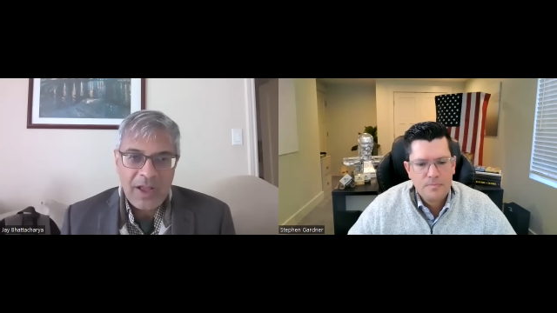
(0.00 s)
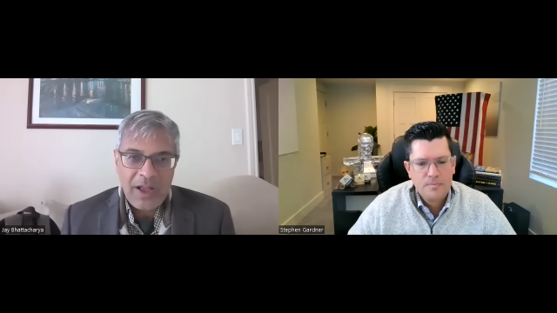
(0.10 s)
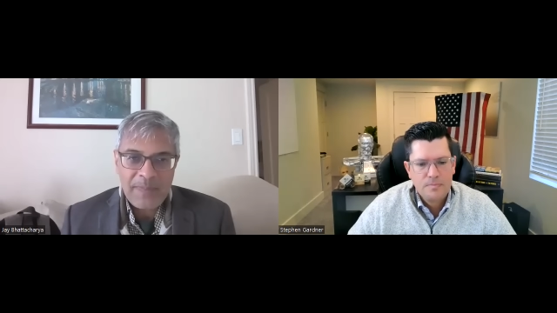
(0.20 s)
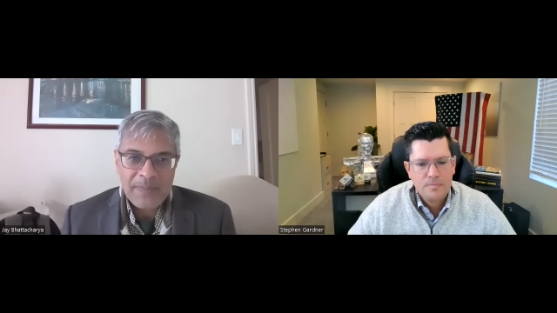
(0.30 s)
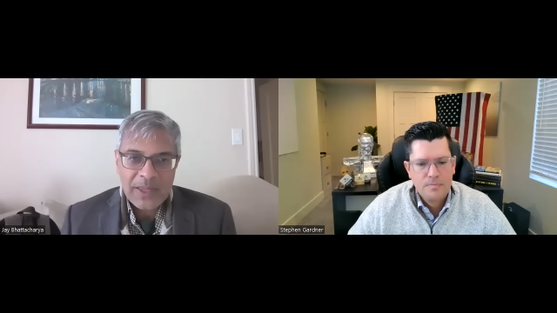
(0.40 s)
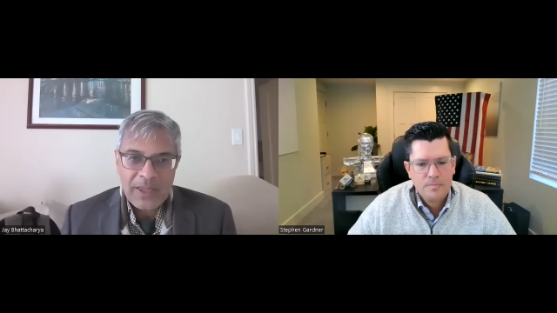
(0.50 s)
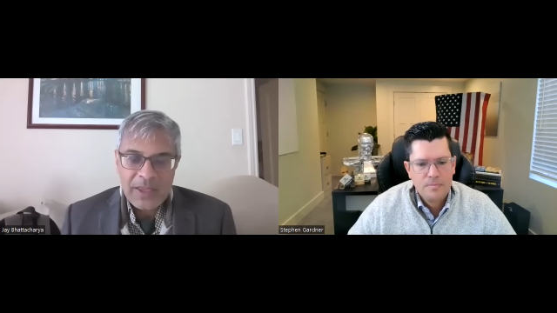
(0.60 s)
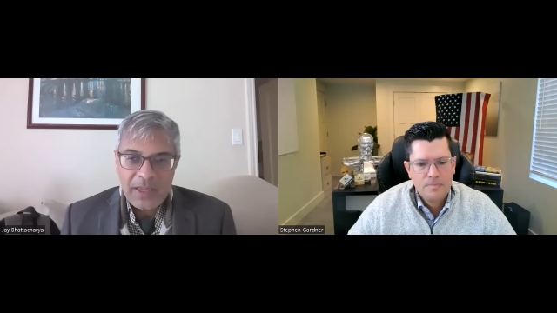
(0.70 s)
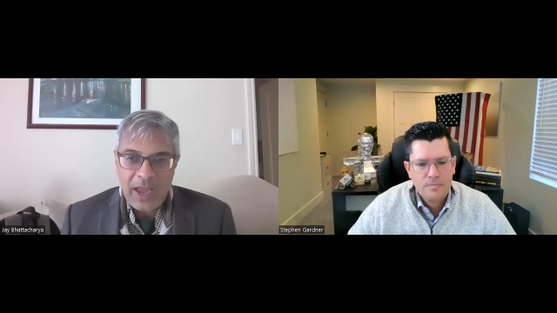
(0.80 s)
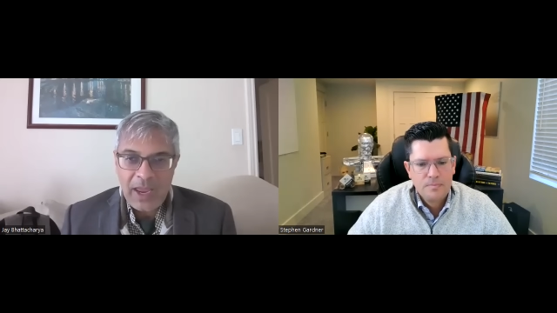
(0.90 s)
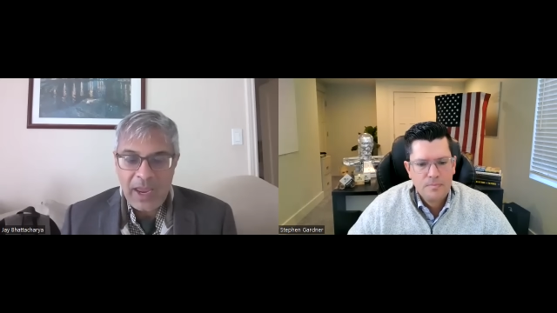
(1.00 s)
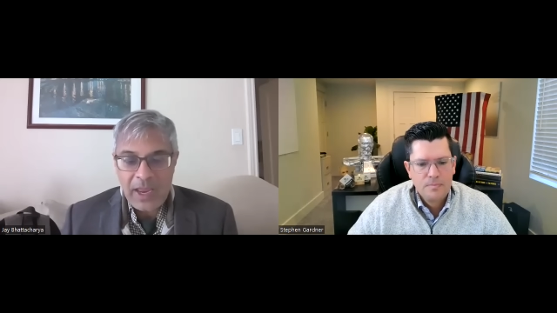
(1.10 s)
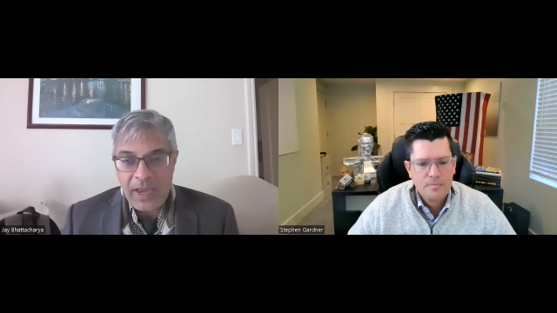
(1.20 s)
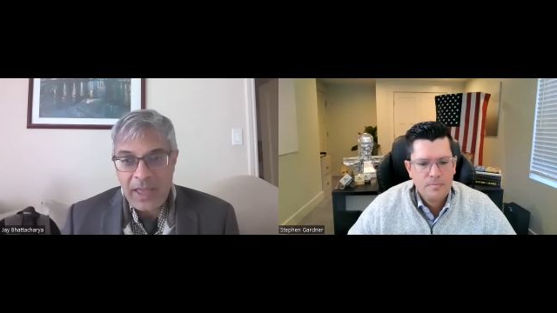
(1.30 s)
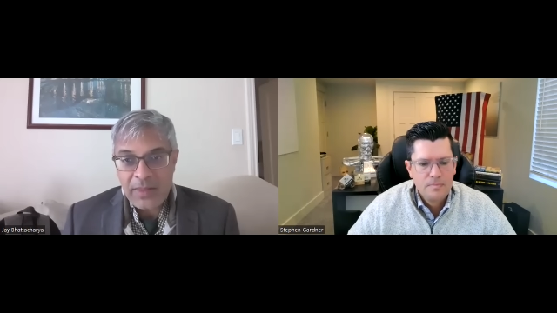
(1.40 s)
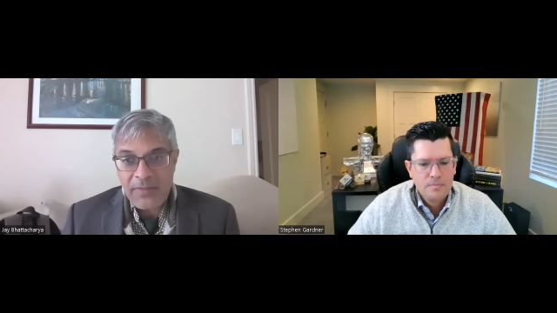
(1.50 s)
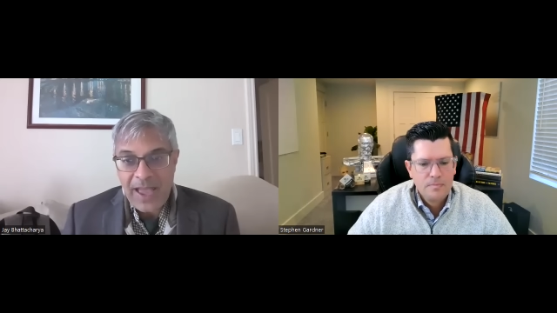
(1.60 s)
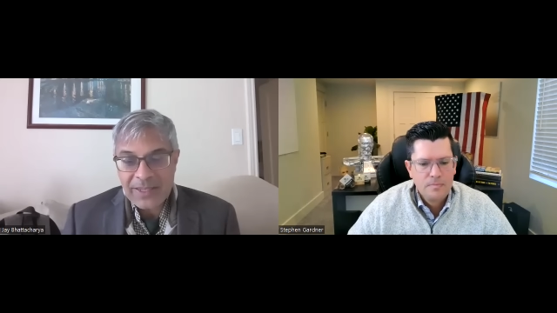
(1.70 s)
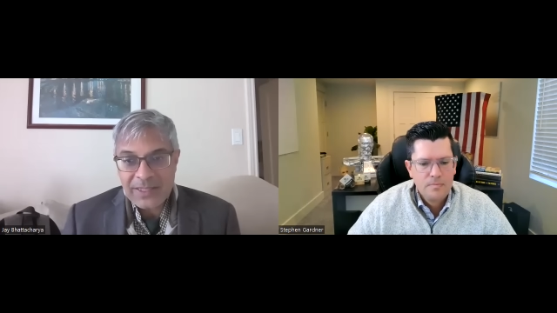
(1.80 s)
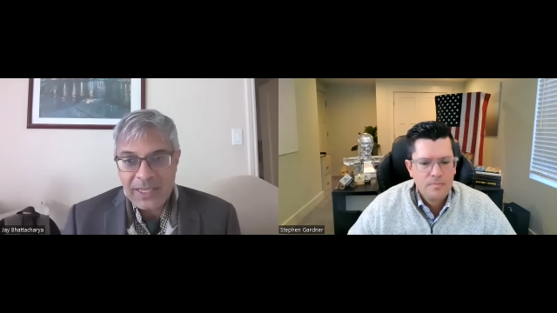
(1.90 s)
Speaker 1: Um, now the
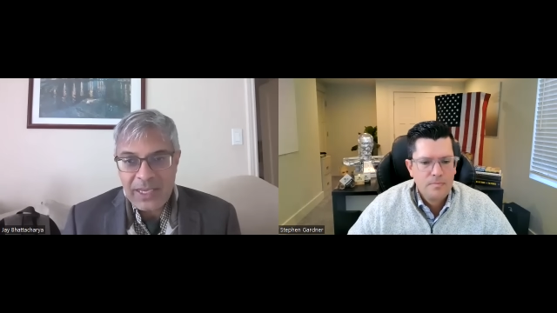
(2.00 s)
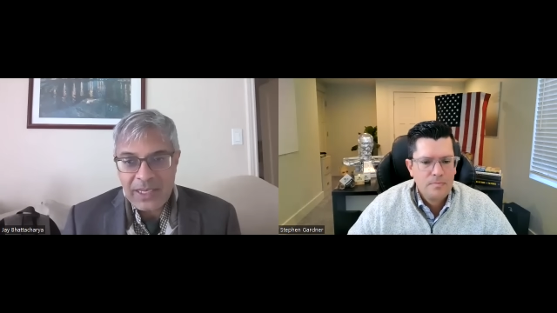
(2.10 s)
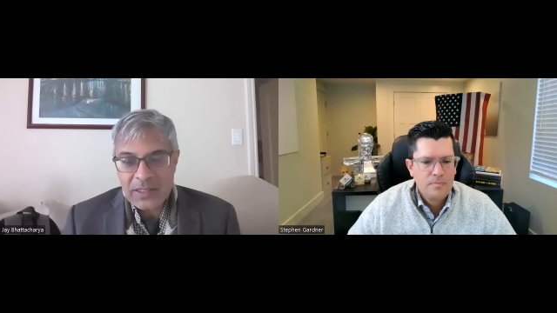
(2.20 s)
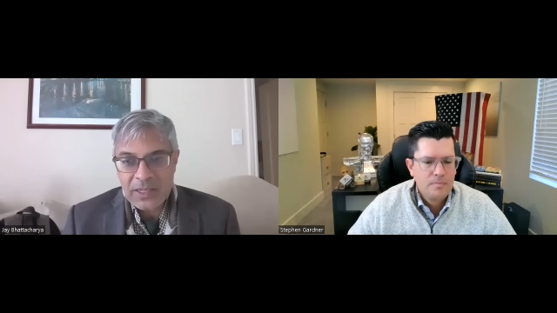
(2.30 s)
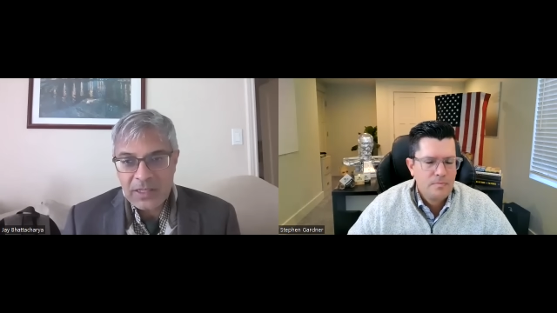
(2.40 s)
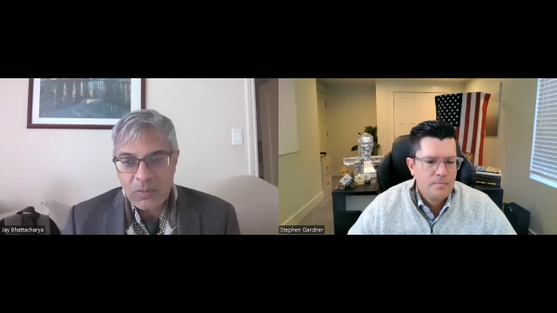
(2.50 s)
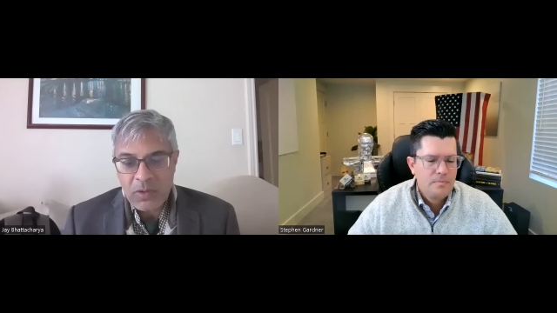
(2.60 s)
vaccines, the